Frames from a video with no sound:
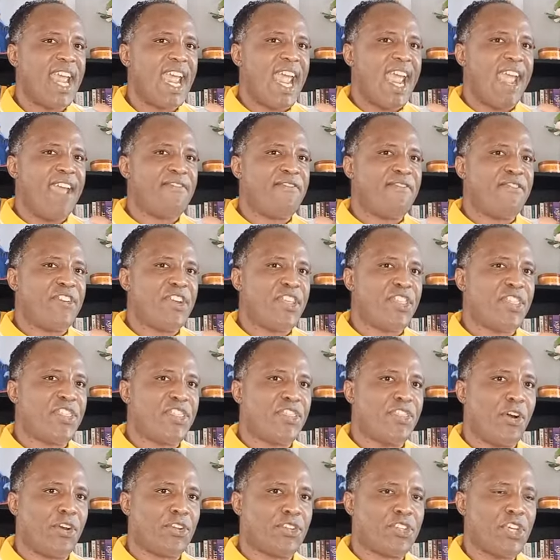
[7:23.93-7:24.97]
Every
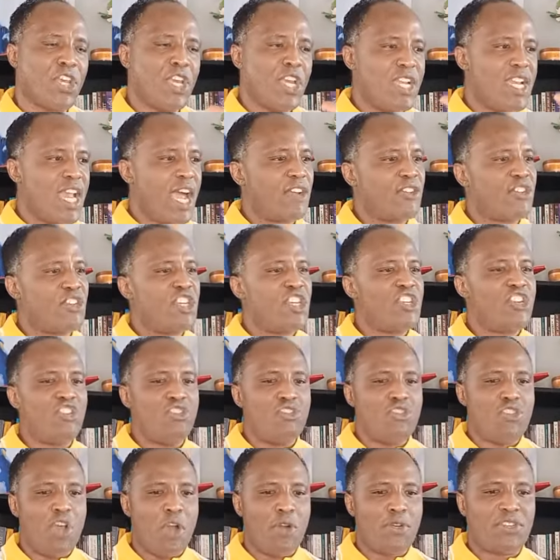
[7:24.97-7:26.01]
thought. Now, did
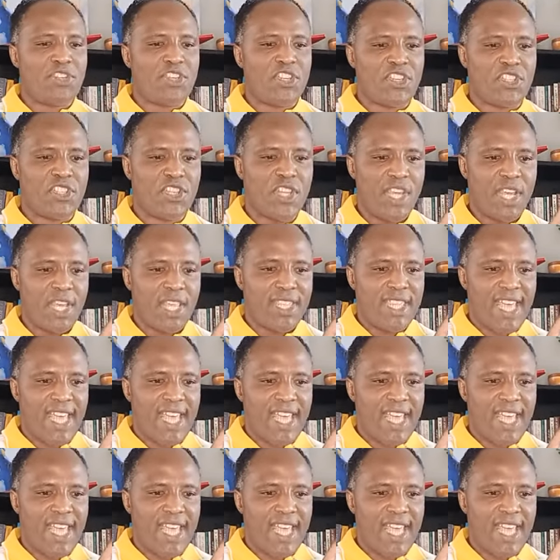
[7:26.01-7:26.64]
you notice